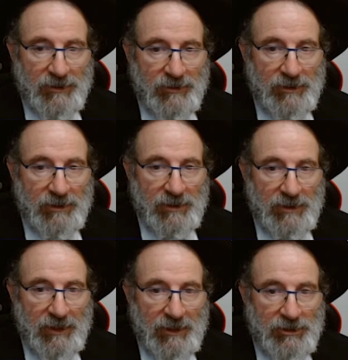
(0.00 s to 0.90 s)
on
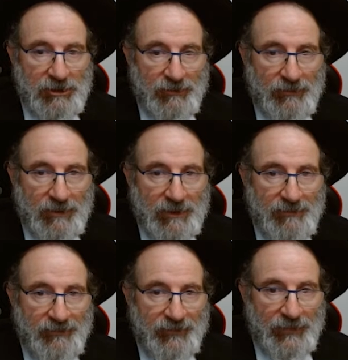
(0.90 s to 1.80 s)
h3,
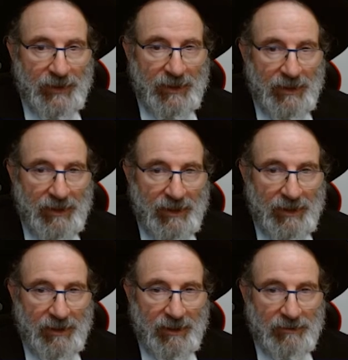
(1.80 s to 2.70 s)

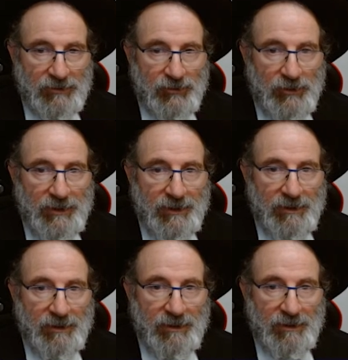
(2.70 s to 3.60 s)

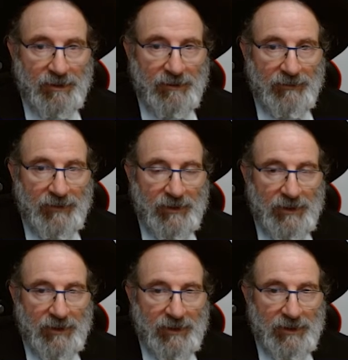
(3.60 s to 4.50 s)
controlling
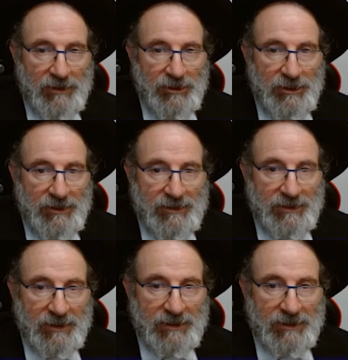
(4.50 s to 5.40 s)
the
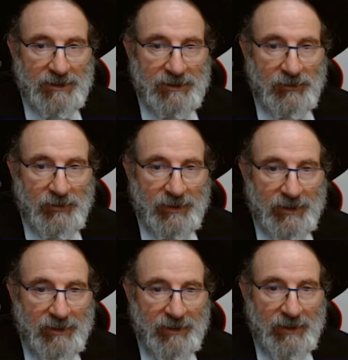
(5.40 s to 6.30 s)
g6
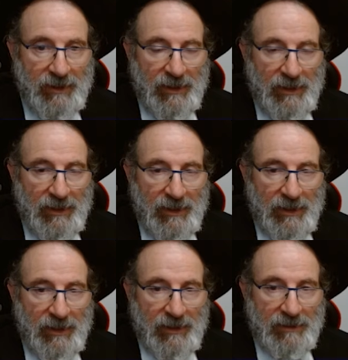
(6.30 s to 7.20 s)
square,
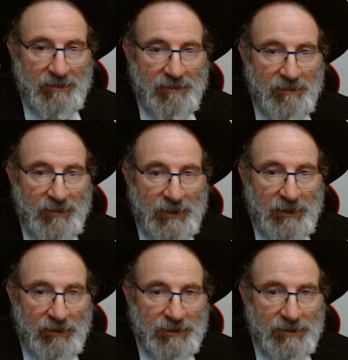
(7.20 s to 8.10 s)
and
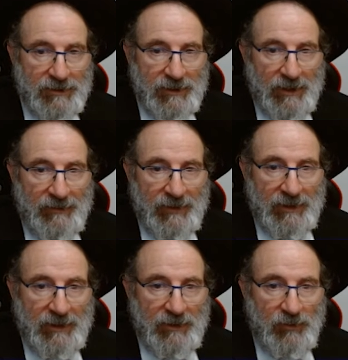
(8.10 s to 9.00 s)
because at the
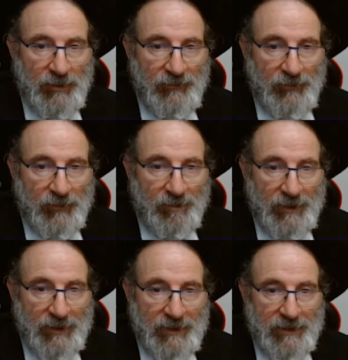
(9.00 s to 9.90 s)
key we forbid